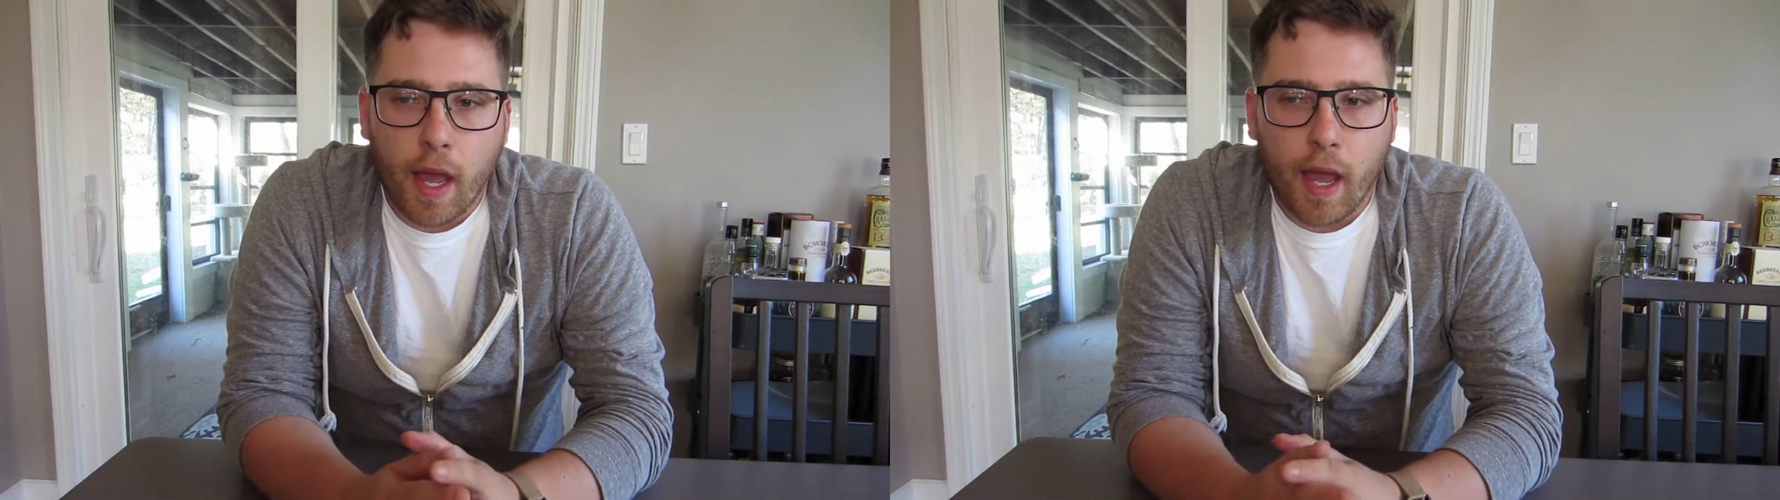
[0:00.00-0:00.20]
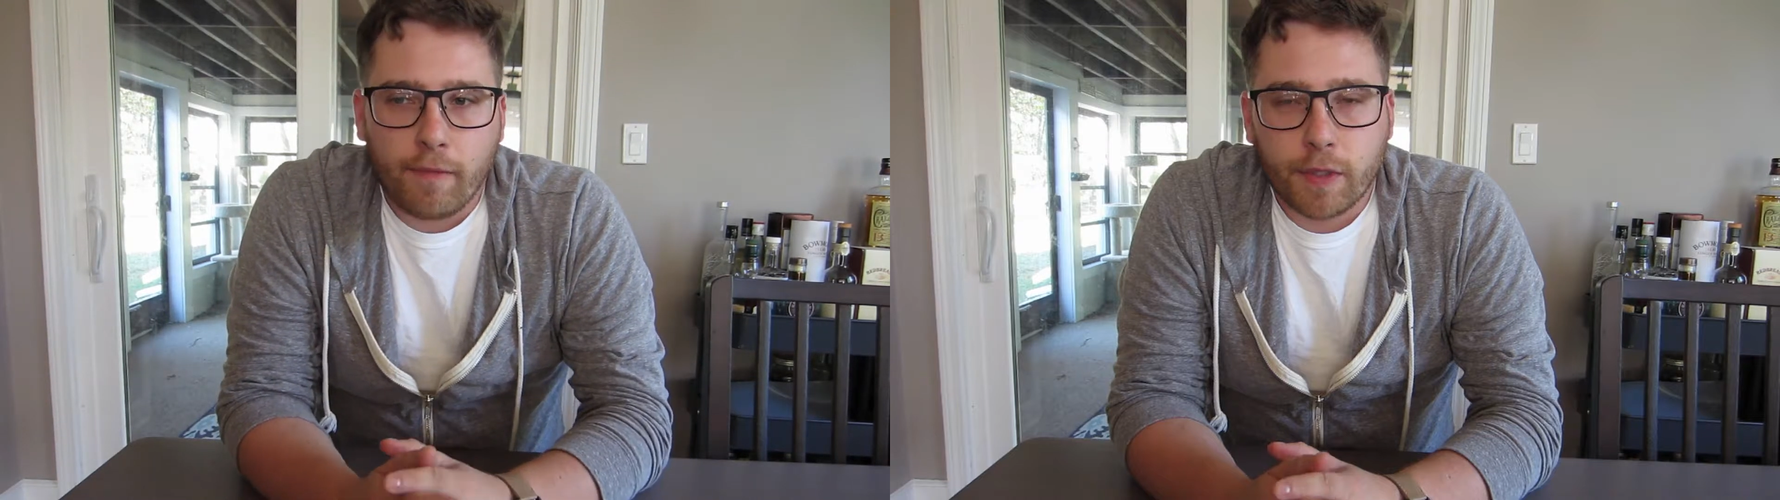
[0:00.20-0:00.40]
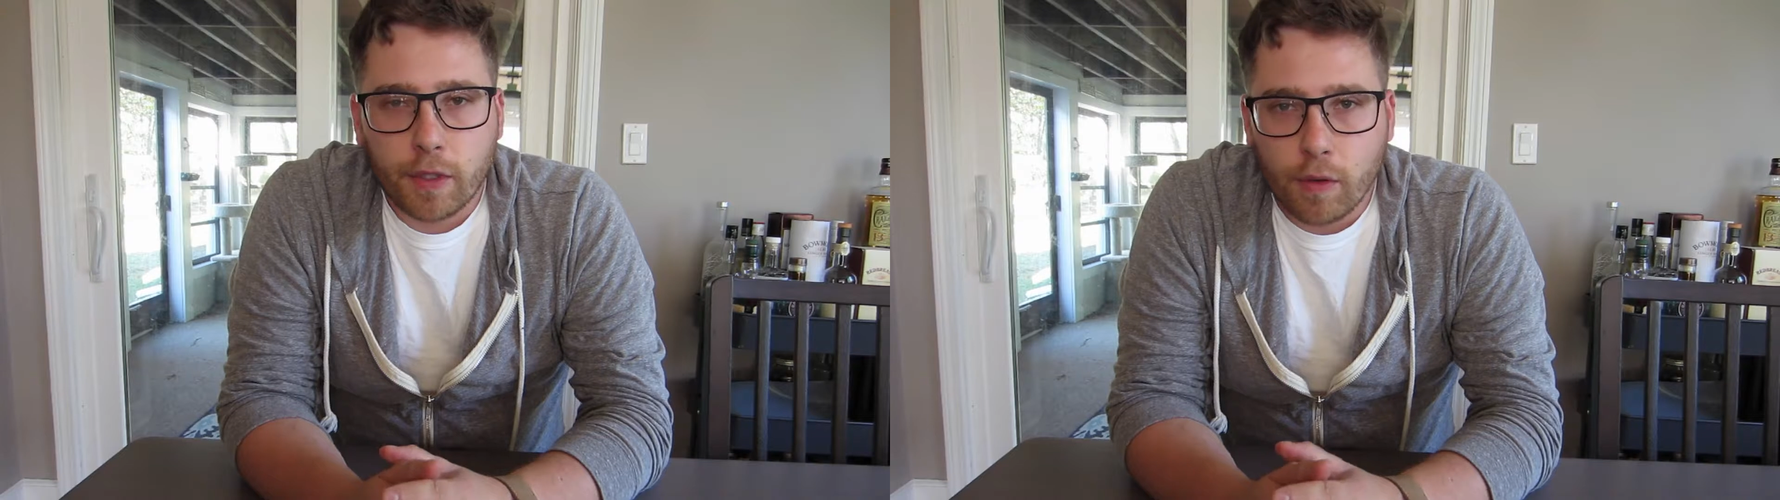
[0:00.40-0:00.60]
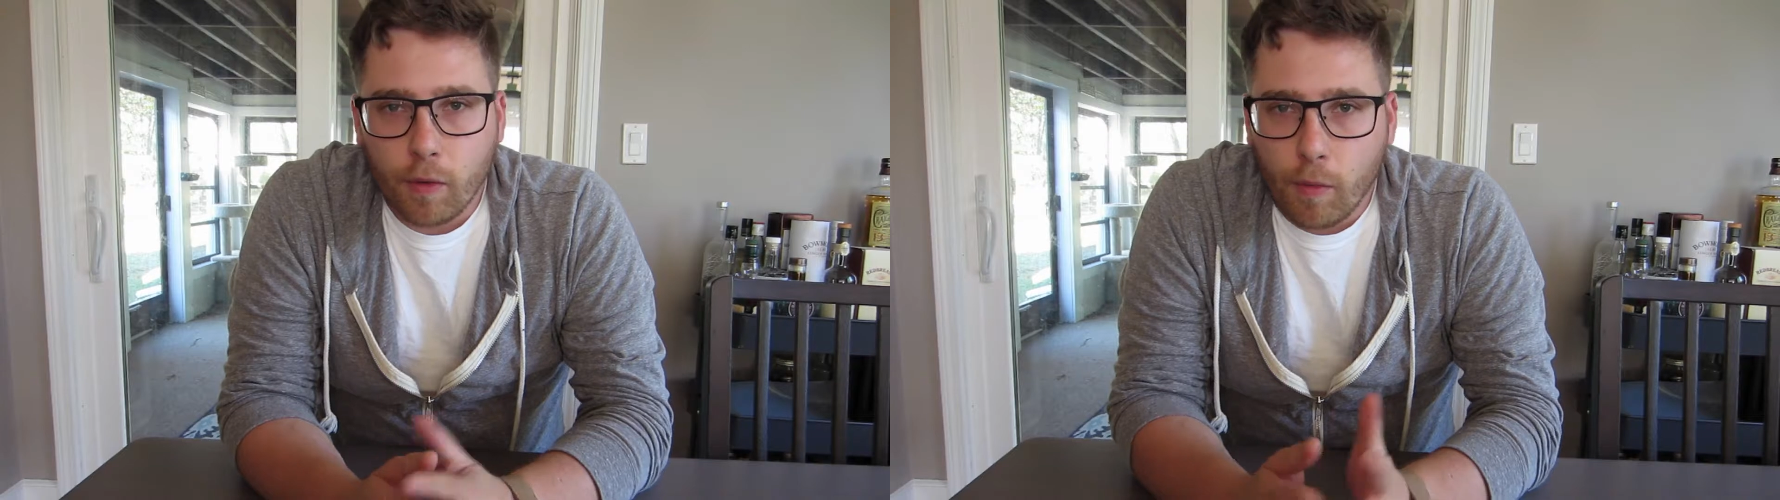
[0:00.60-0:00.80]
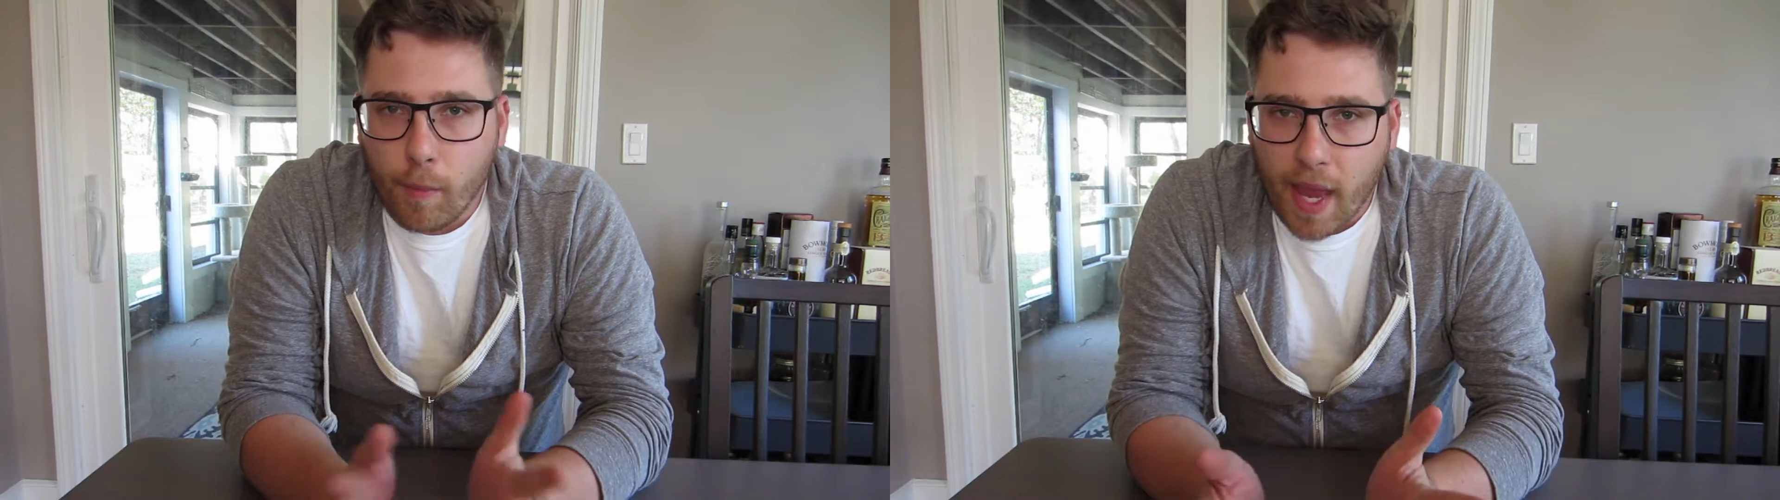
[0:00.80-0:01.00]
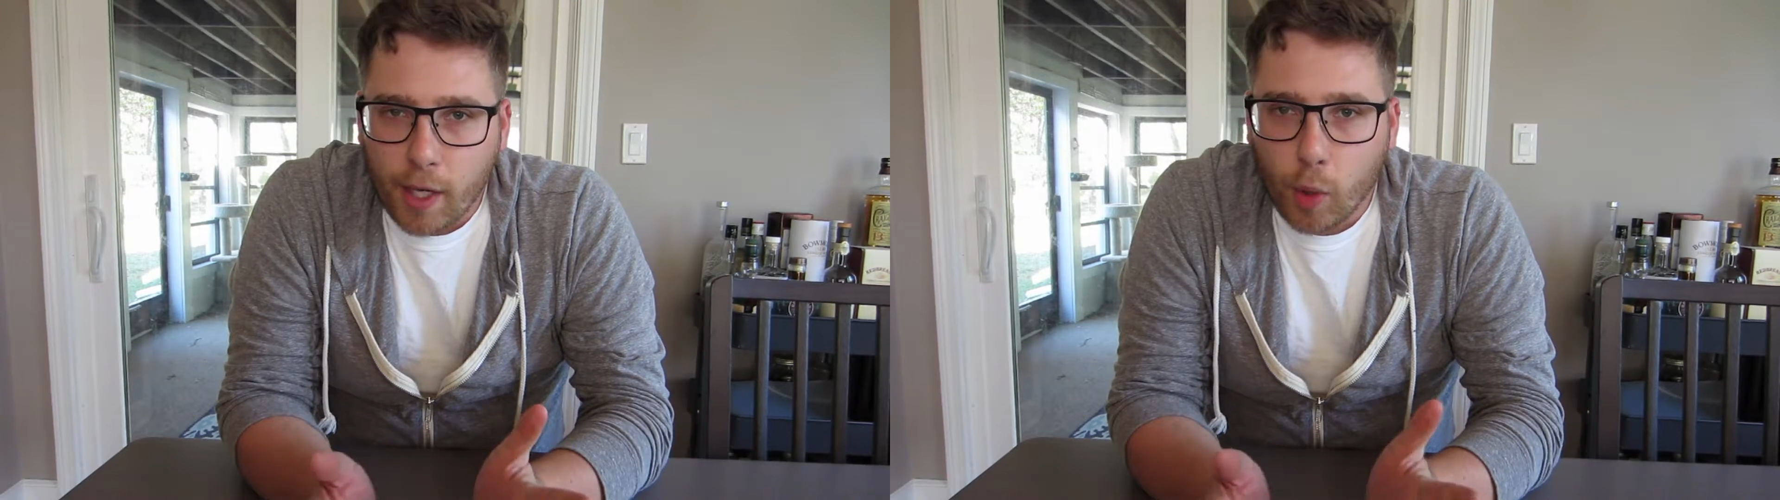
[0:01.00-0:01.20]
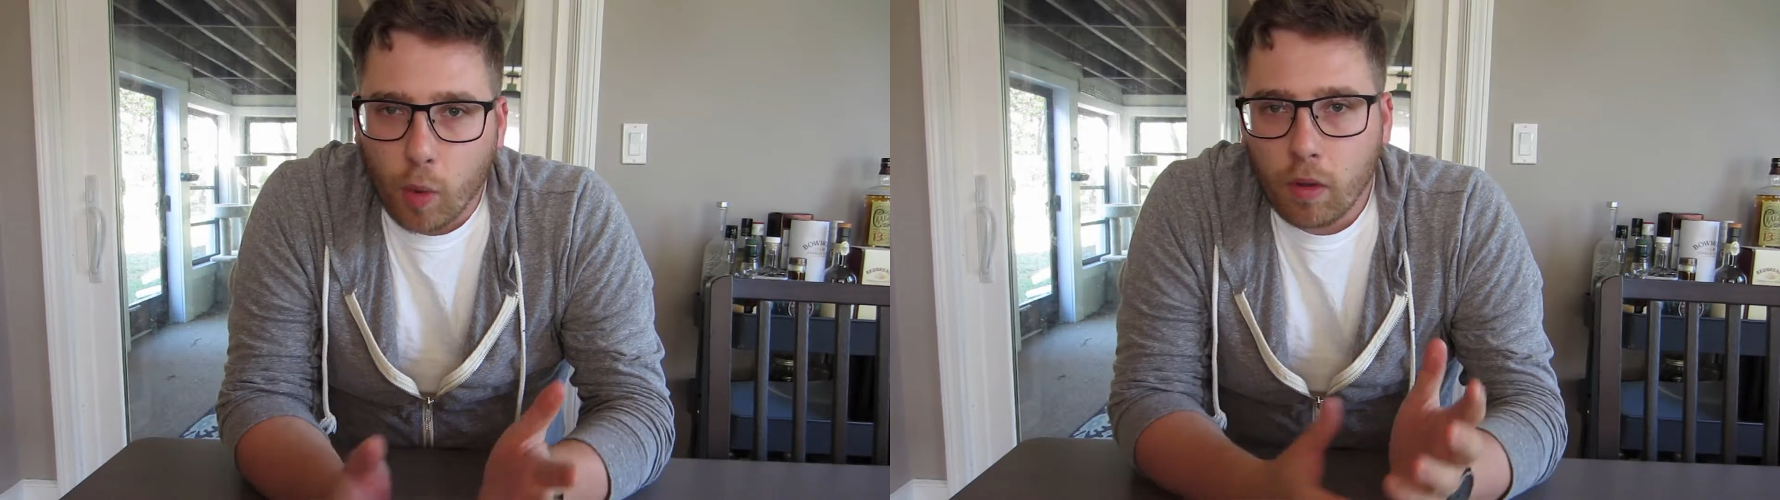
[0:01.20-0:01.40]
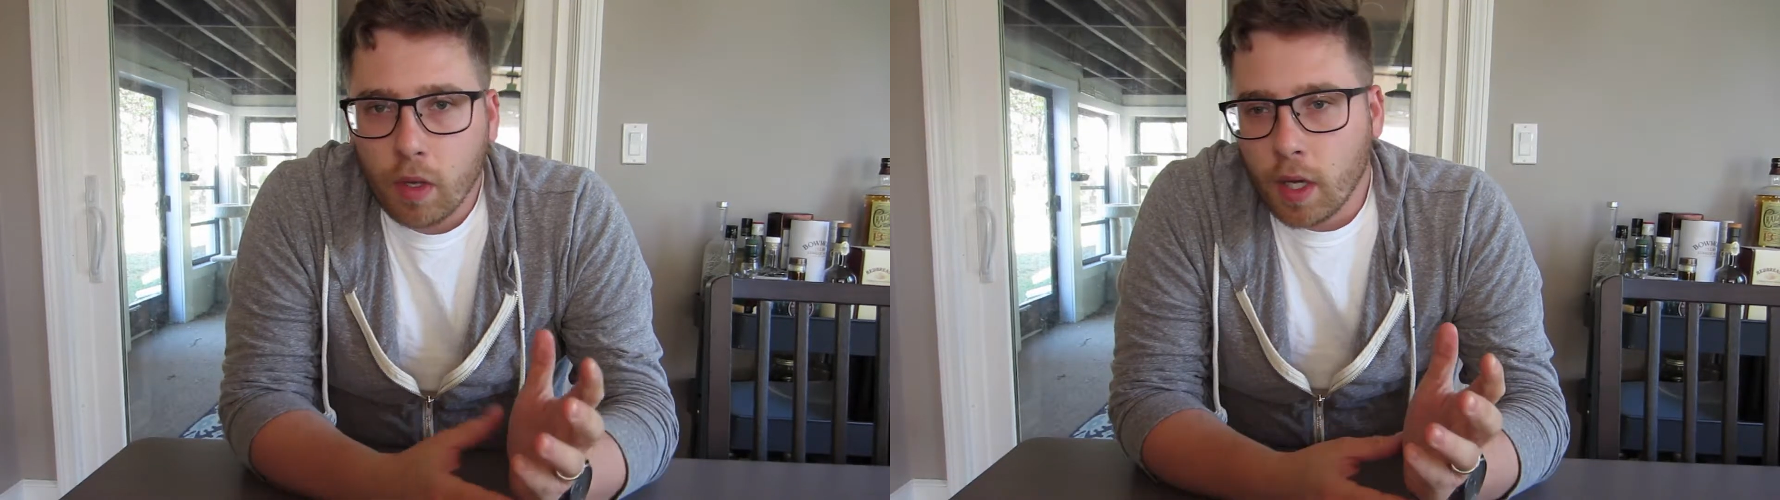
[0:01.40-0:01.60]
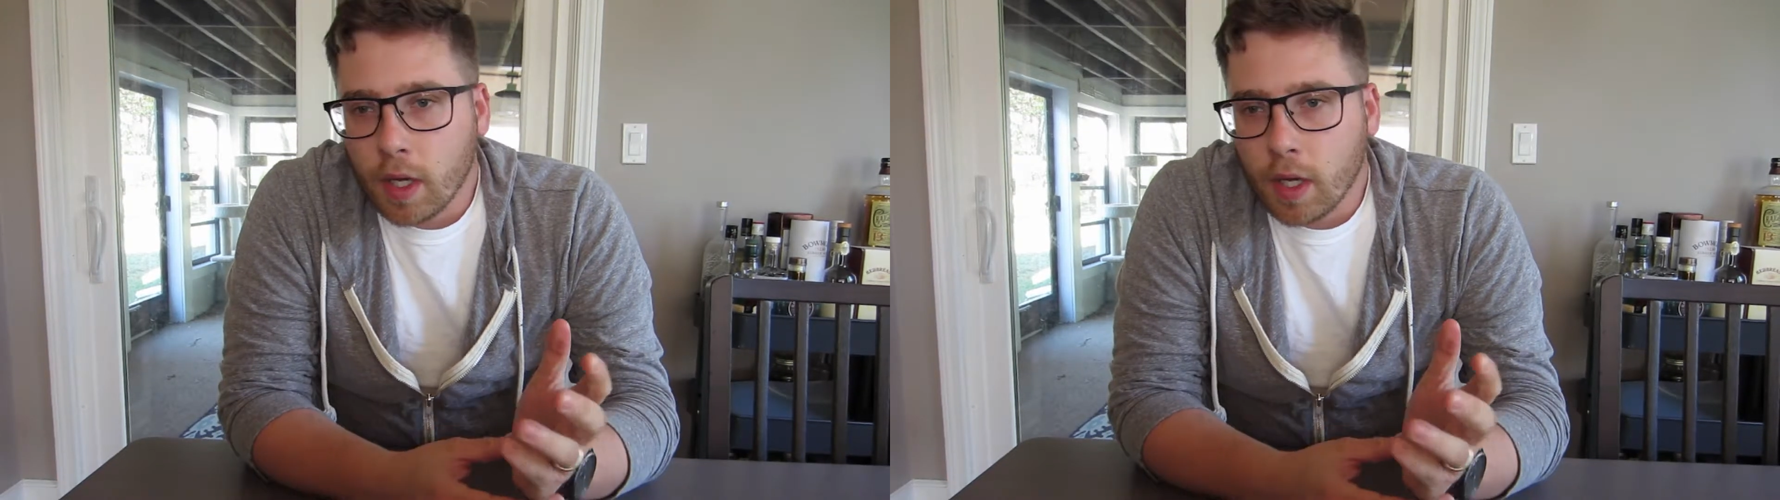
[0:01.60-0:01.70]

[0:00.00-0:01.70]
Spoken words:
f2 manual.